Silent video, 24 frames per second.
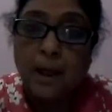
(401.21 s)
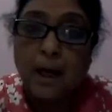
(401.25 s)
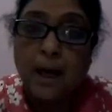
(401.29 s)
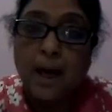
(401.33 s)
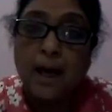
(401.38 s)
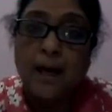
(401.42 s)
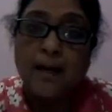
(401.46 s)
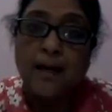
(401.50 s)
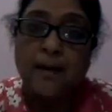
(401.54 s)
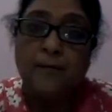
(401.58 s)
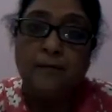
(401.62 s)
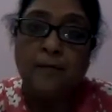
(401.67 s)

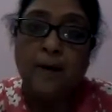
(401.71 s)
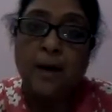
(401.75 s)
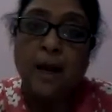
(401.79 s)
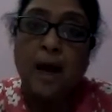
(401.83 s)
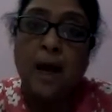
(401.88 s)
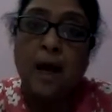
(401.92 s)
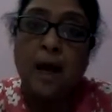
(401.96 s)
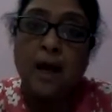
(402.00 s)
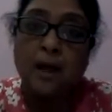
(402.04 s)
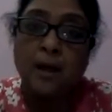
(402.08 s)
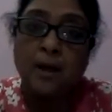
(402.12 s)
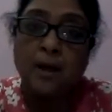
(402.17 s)
And it will
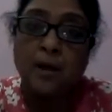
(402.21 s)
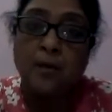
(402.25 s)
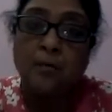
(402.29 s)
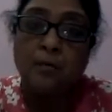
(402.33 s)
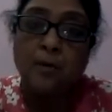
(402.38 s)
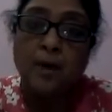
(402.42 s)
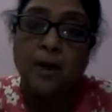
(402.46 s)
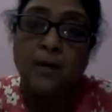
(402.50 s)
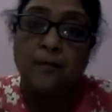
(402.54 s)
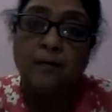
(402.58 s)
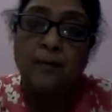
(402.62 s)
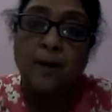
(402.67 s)
hug you,
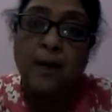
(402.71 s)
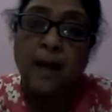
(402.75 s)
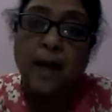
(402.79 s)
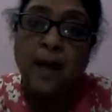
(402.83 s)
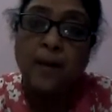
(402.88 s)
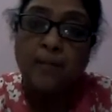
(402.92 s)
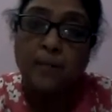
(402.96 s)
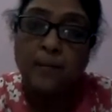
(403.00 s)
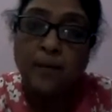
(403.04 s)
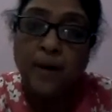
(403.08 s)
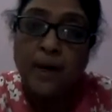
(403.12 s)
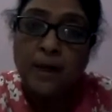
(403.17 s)
it will
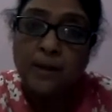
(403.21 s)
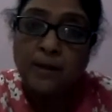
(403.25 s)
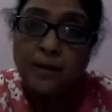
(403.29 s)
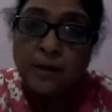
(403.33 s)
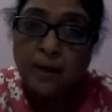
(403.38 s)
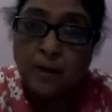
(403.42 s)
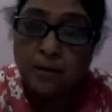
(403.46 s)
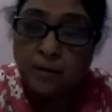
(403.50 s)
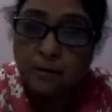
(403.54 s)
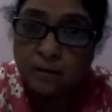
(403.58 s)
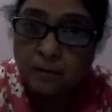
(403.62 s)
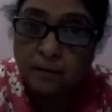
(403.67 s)

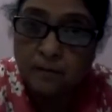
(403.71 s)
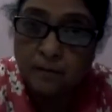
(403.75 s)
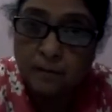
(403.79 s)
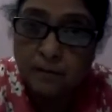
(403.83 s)
embrace you